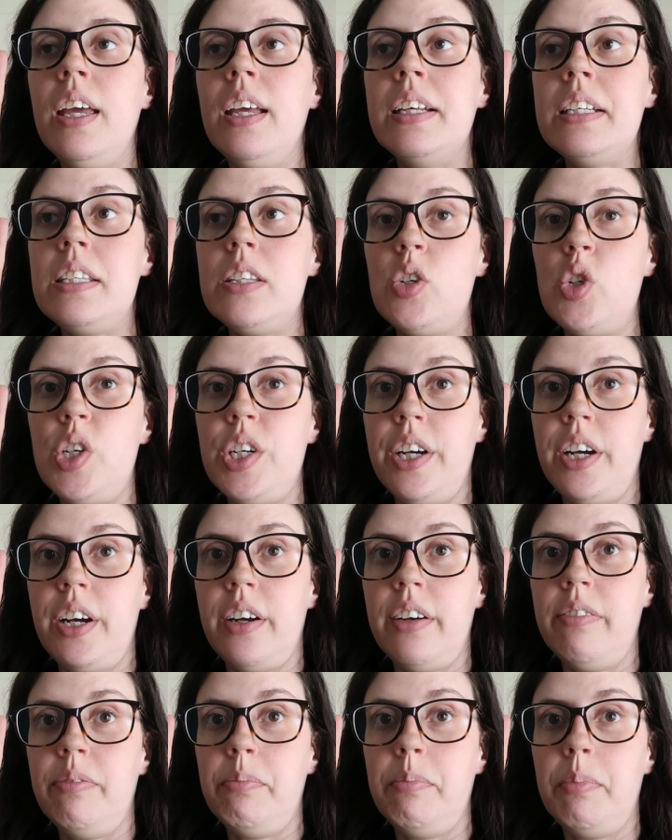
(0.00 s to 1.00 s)
is the
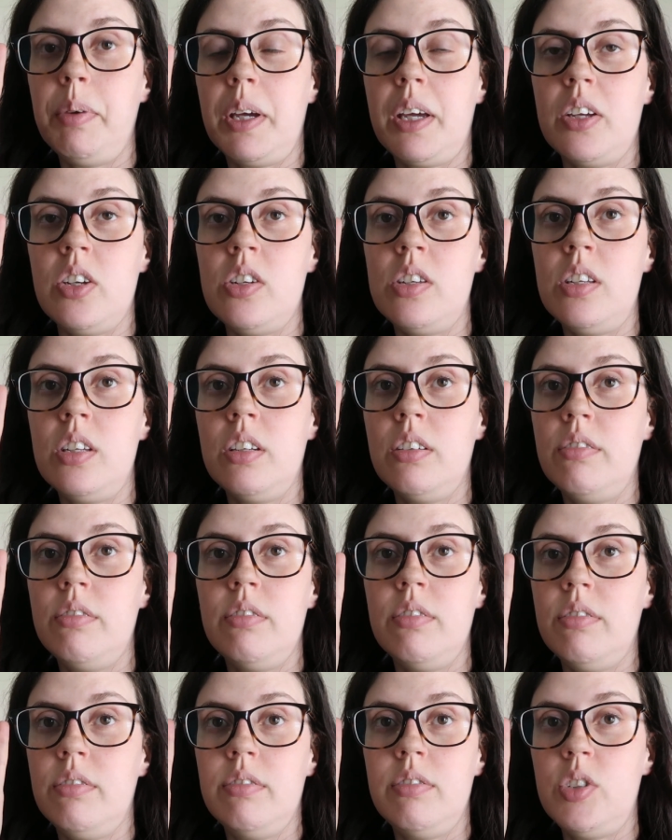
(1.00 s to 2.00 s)
sheriff because
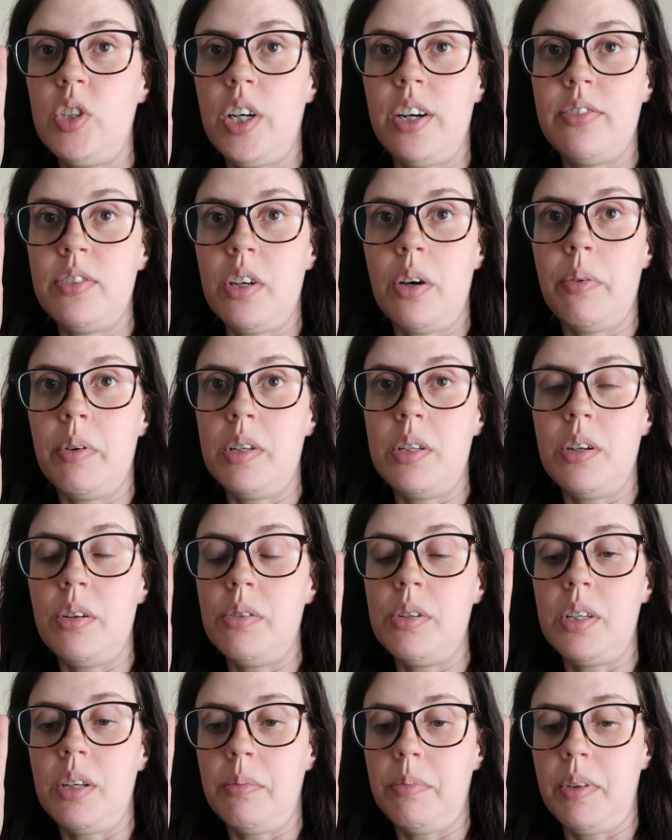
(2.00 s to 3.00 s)
sheriffs always
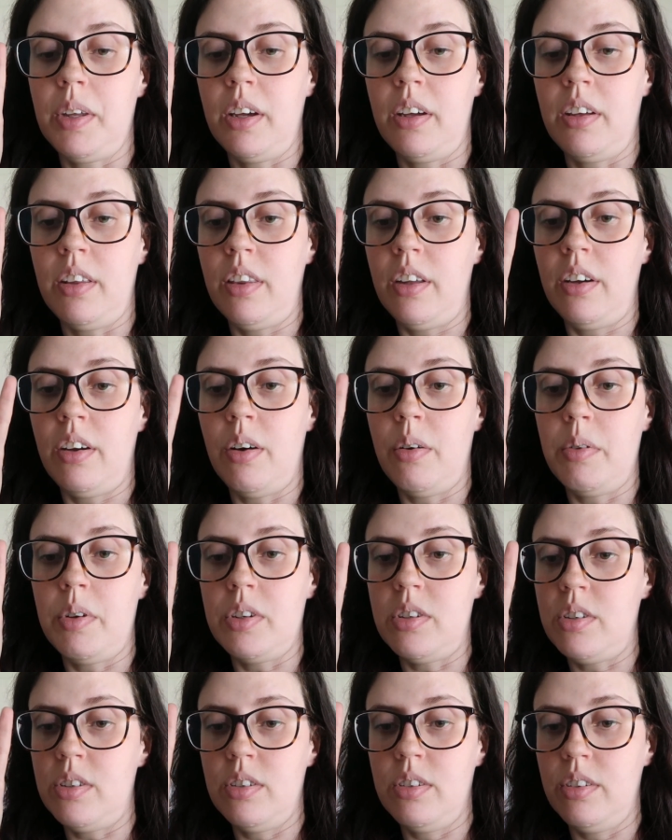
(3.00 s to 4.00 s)
know something and they
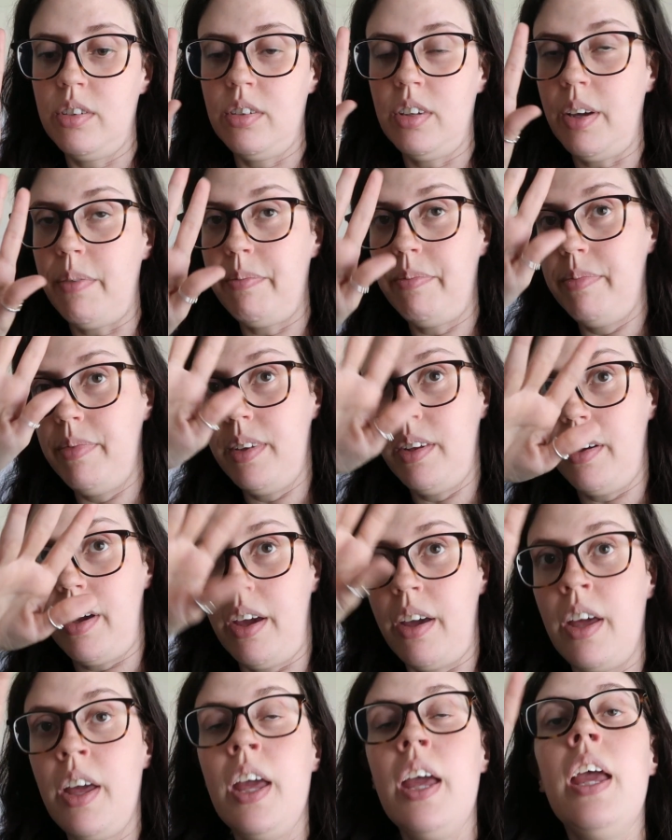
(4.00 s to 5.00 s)
always, yep,
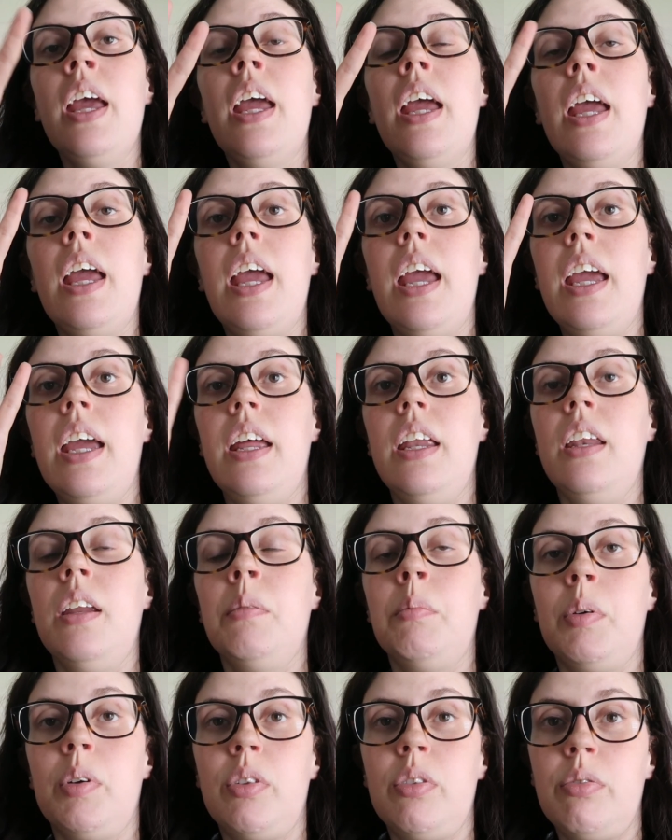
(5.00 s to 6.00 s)
okay. And
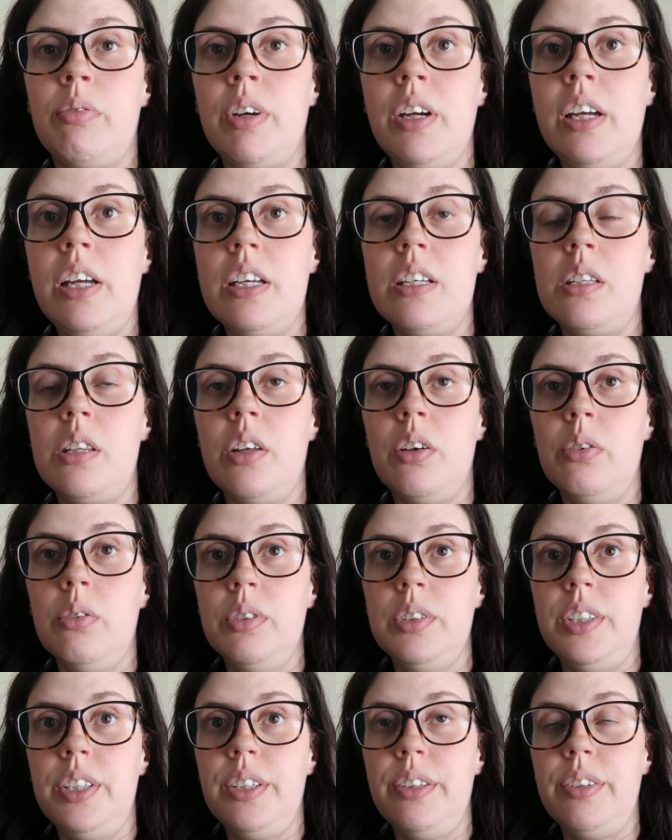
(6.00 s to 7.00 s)
number three is the
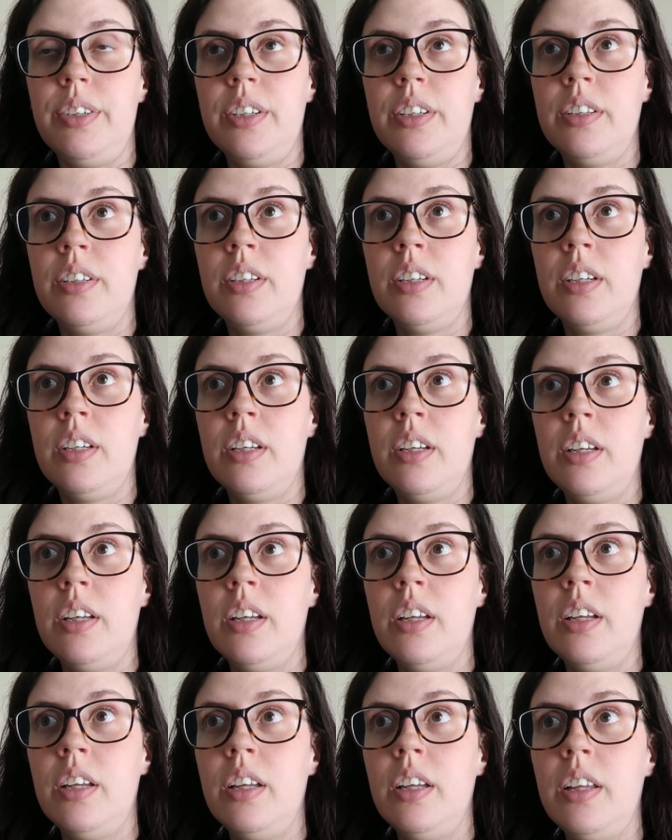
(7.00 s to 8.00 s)
old dude.
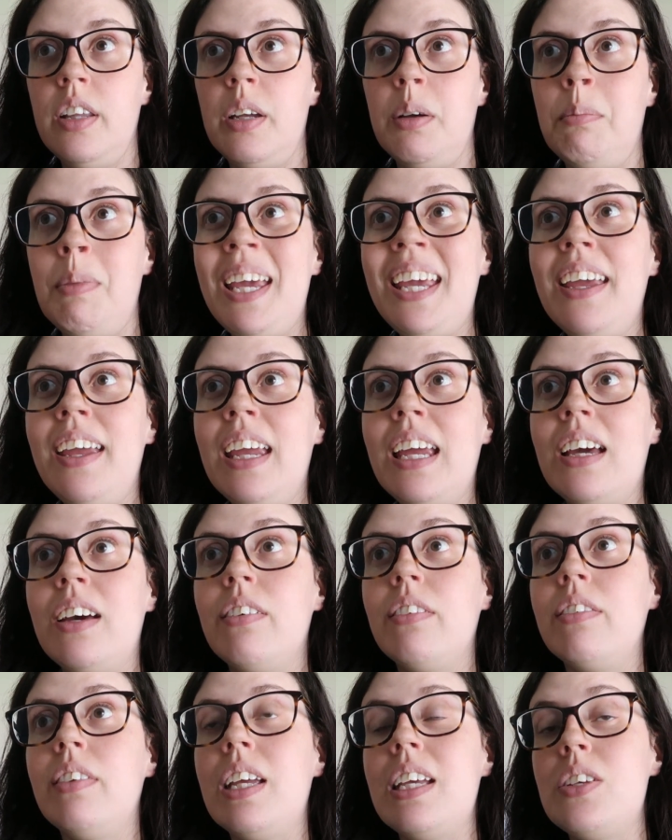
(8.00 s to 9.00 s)
They're making
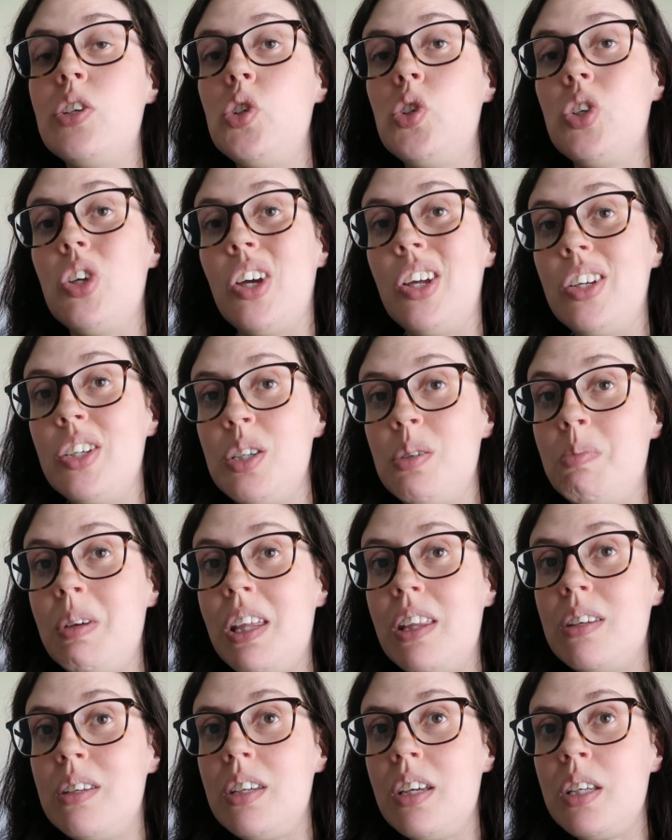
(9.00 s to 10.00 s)
out his son to
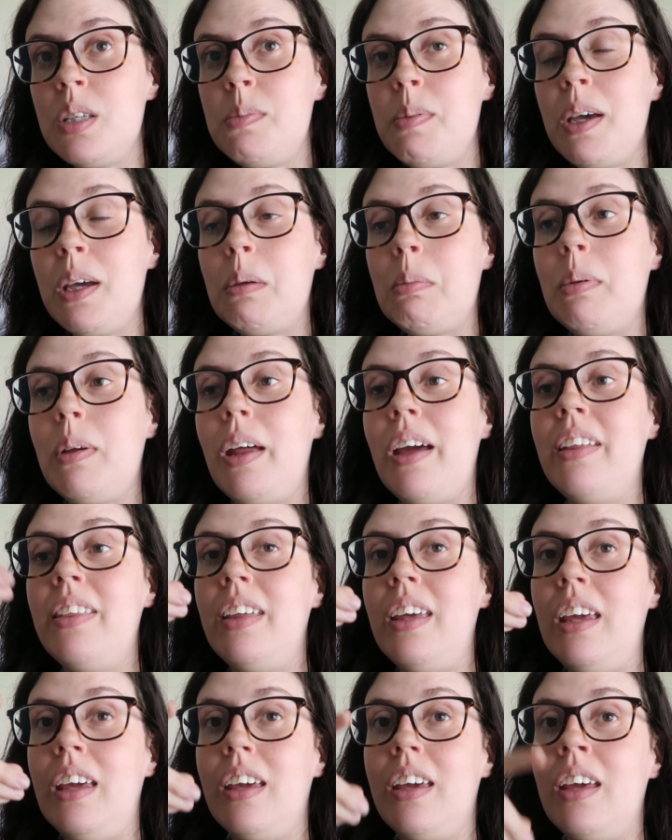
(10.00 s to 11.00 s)
be the suspect, but I
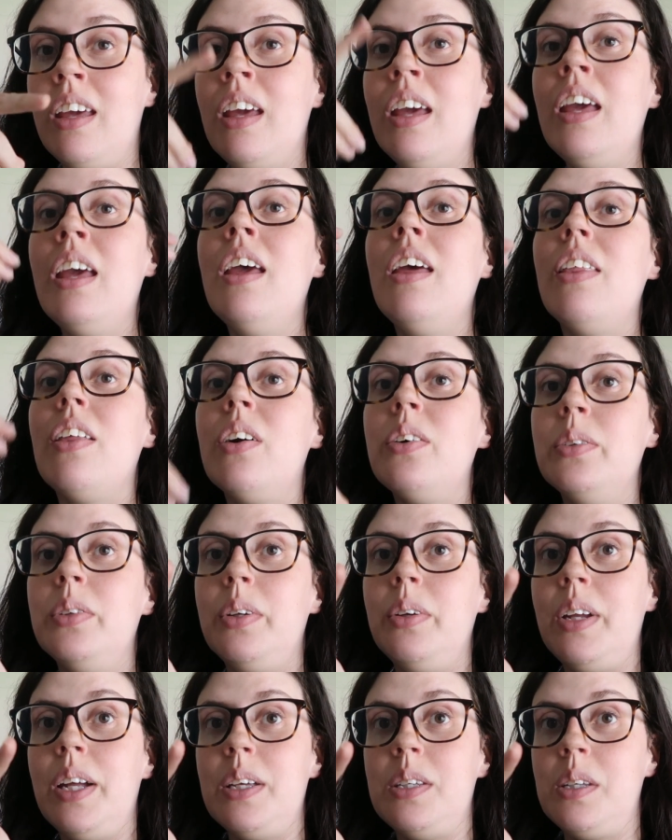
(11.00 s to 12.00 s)
think old
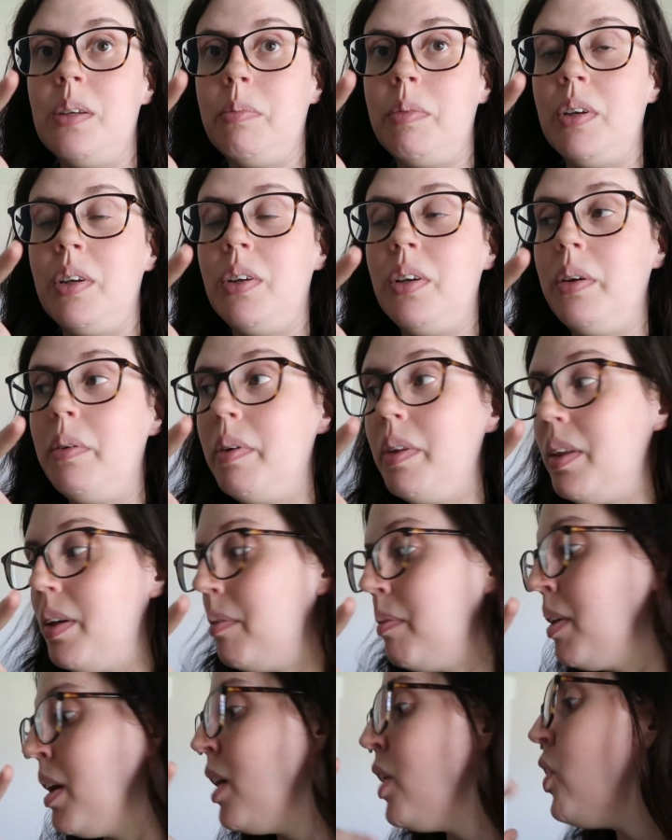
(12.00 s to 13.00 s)
dude has something to do with
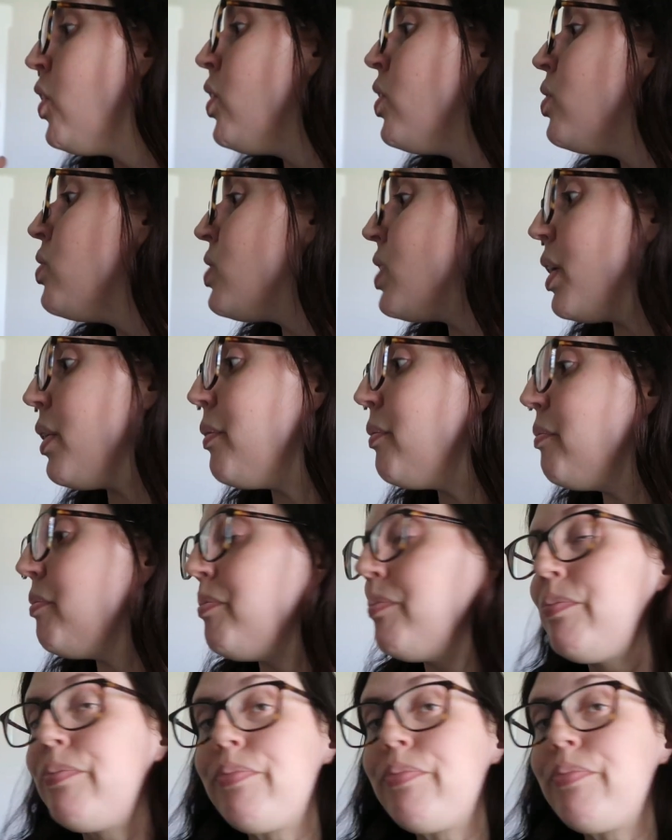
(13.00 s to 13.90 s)
it. So